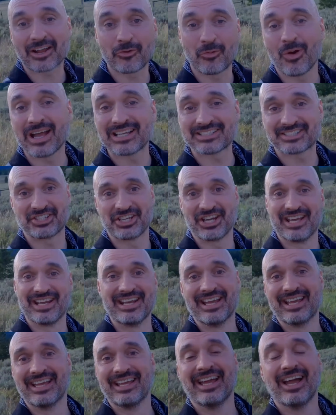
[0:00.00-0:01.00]

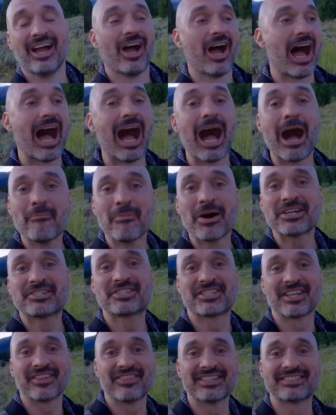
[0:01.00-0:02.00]
question. How
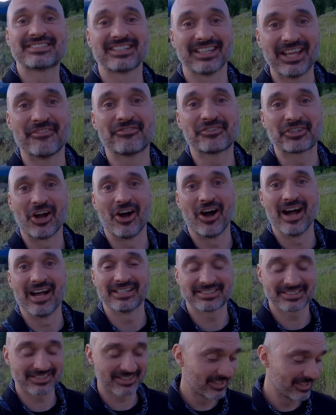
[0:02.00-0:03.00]
much did this lift
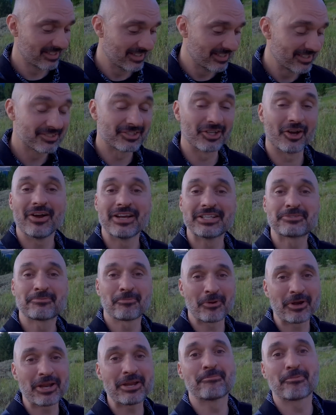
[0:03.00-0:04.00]
cost? So it's
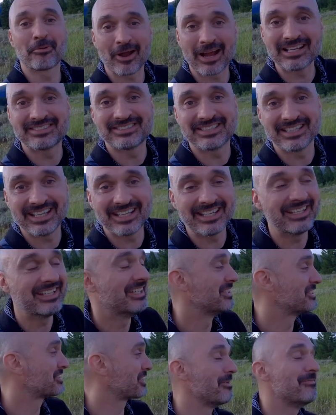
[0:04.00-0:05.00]
pretty pricey.
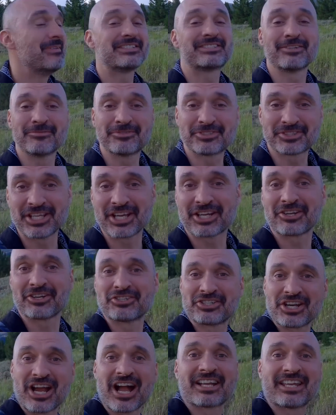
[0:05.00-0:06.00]
It's gonna be some
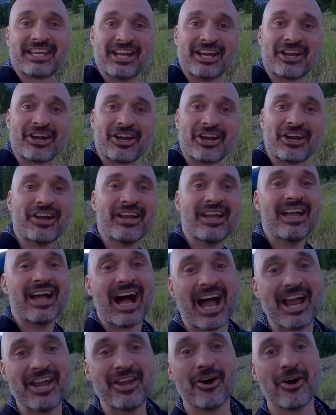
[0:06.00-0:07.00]
sticker shock here.
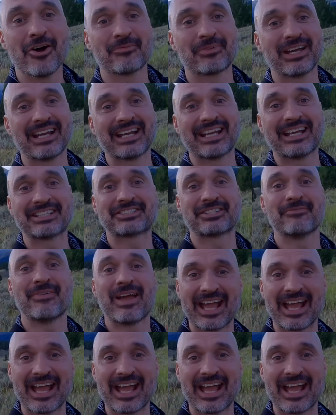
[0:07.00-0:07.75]
I know I'm gonna get some